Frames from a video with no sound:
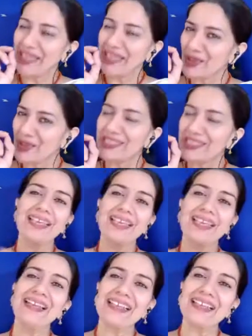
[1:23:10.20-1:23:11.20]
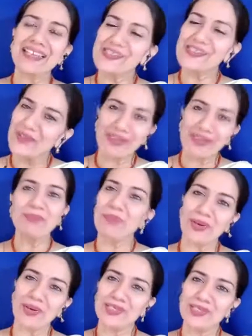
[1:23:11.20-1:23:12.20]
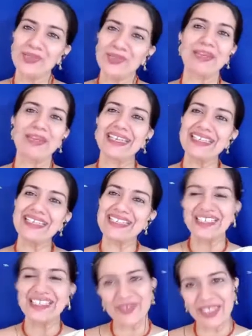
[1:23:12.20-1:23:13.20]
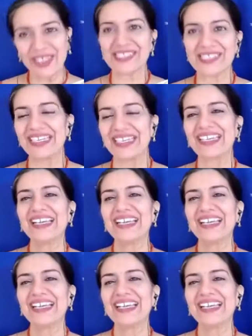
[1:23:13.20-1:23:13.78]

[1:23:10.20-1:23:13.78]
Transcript: in your tale is very important to make it interesting.